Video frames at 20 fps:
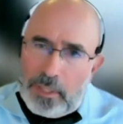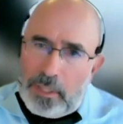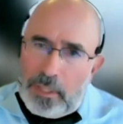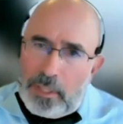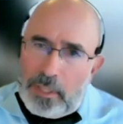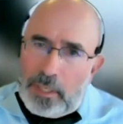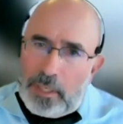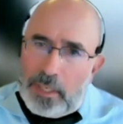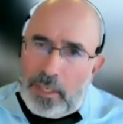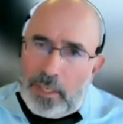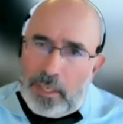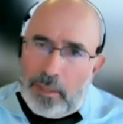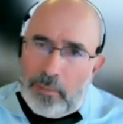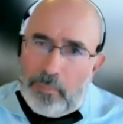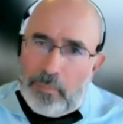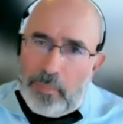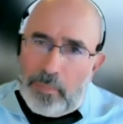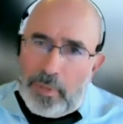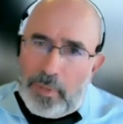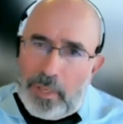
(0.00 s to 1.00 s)

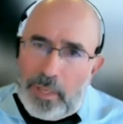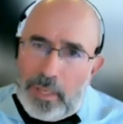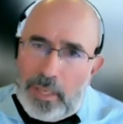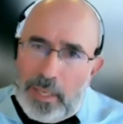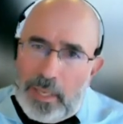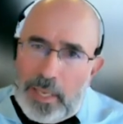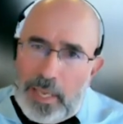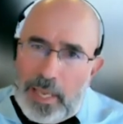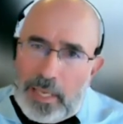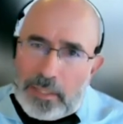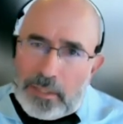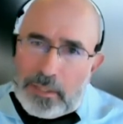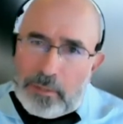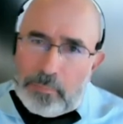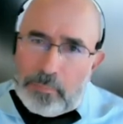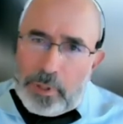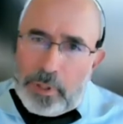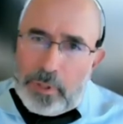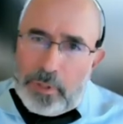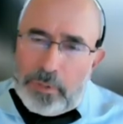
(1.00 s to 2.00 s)
As
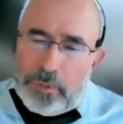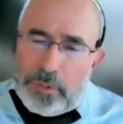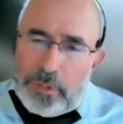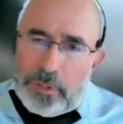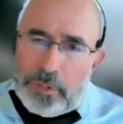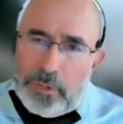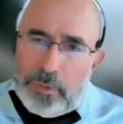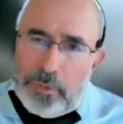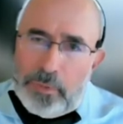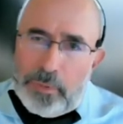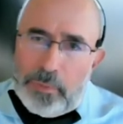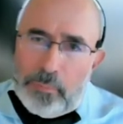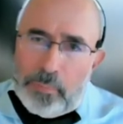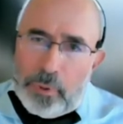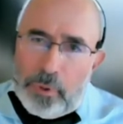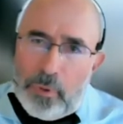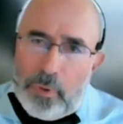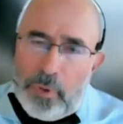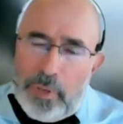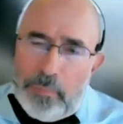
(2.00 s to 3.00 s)
opposed to
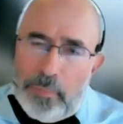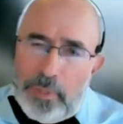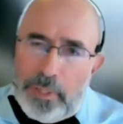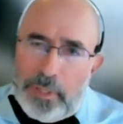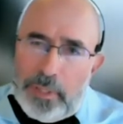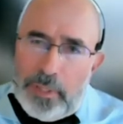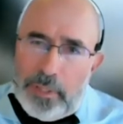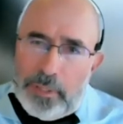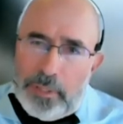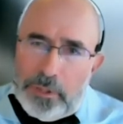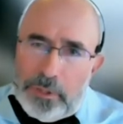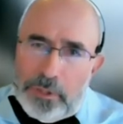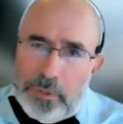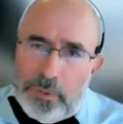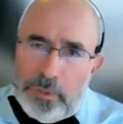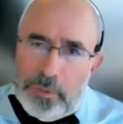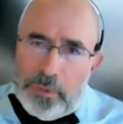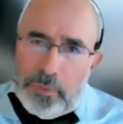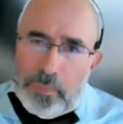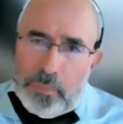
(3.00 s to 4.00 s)
employment
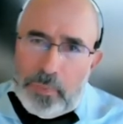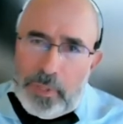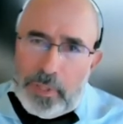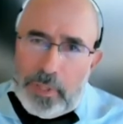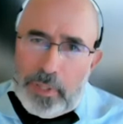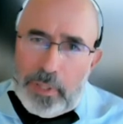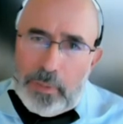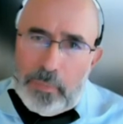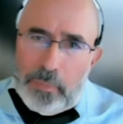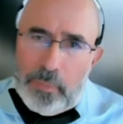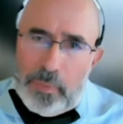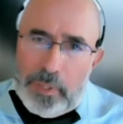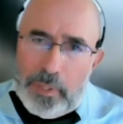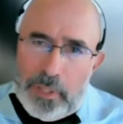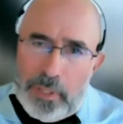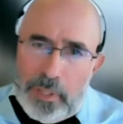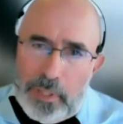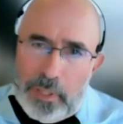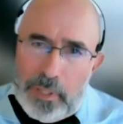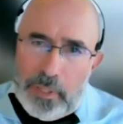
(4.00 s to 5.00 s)
issues where
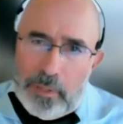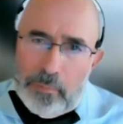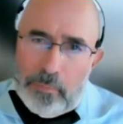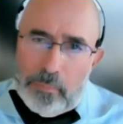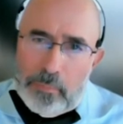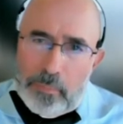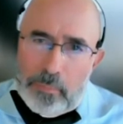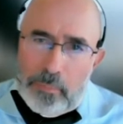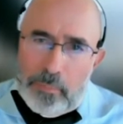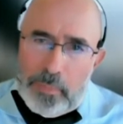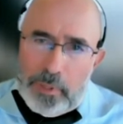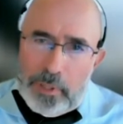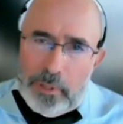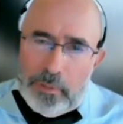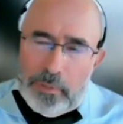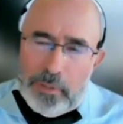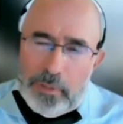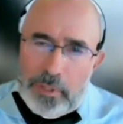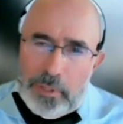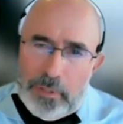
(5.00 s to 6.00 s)

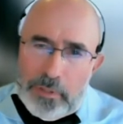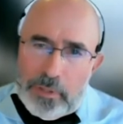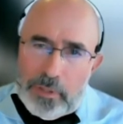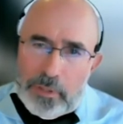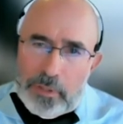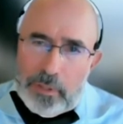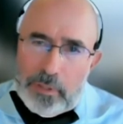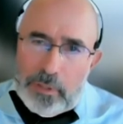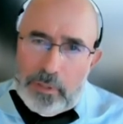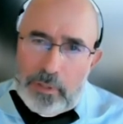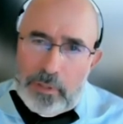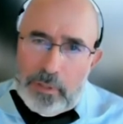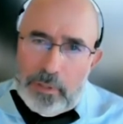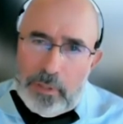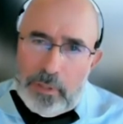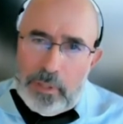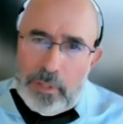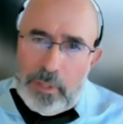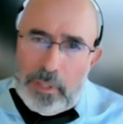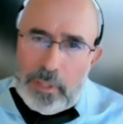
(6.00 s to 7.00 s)
these are
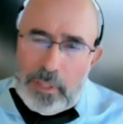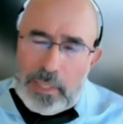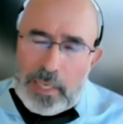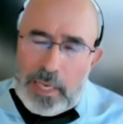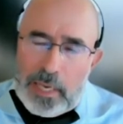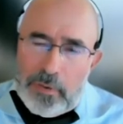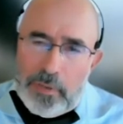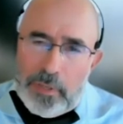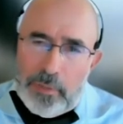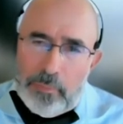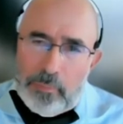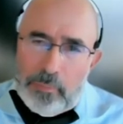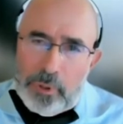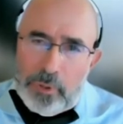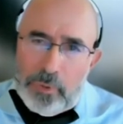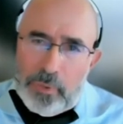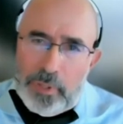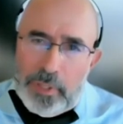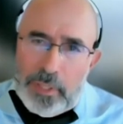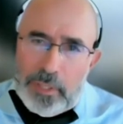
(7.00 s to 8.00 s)
county
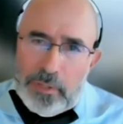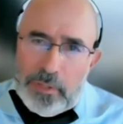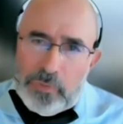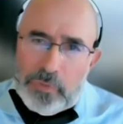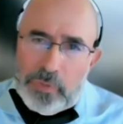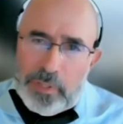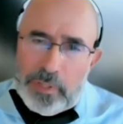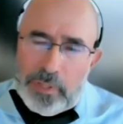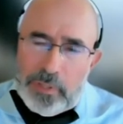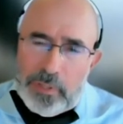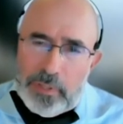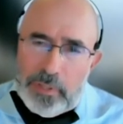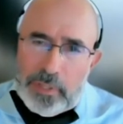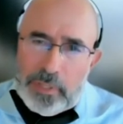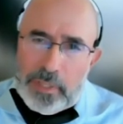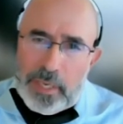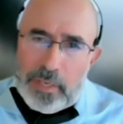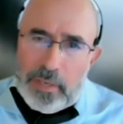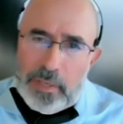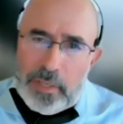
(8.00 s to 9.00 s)
employees and
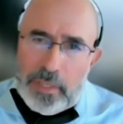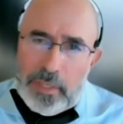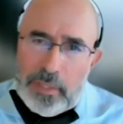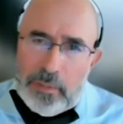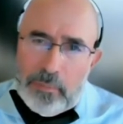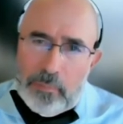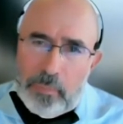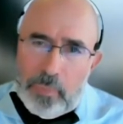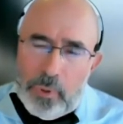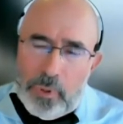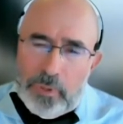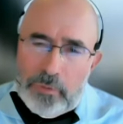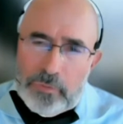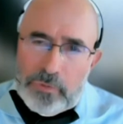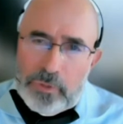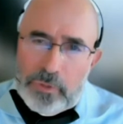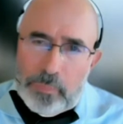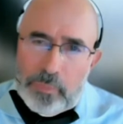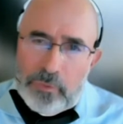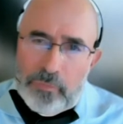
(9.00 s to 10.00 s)
county Board of
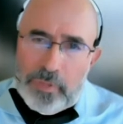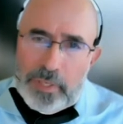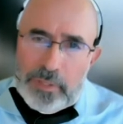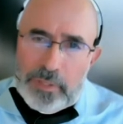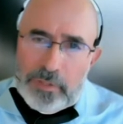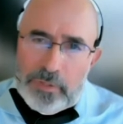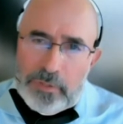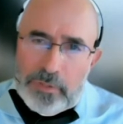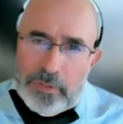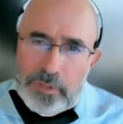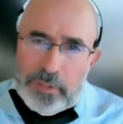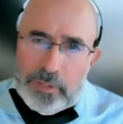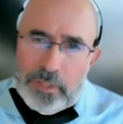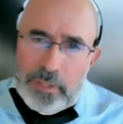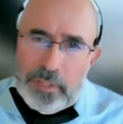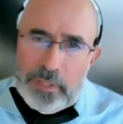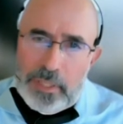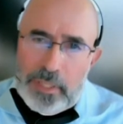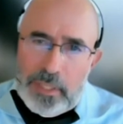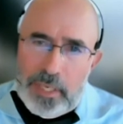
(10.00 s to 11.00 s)
Supervisors
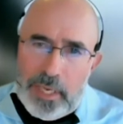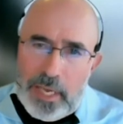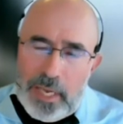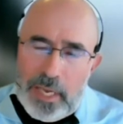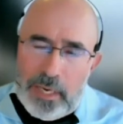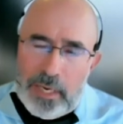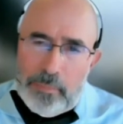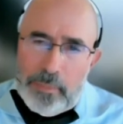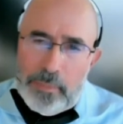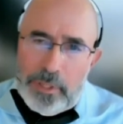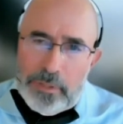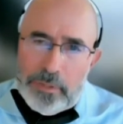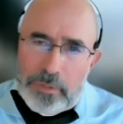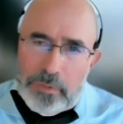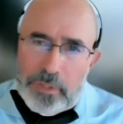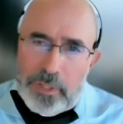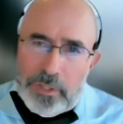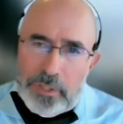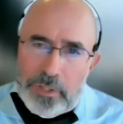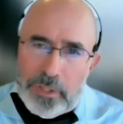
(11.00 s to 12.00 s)
and
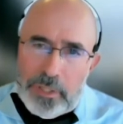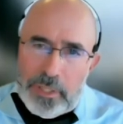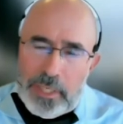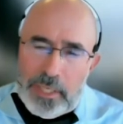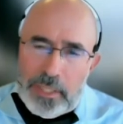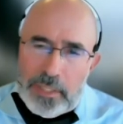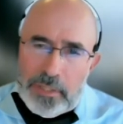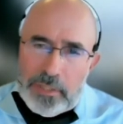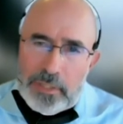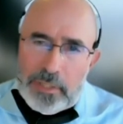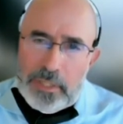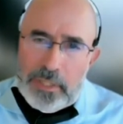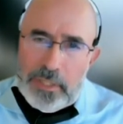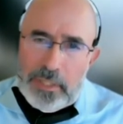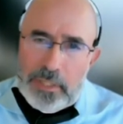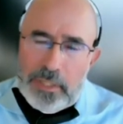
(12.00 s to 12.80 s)
administration has the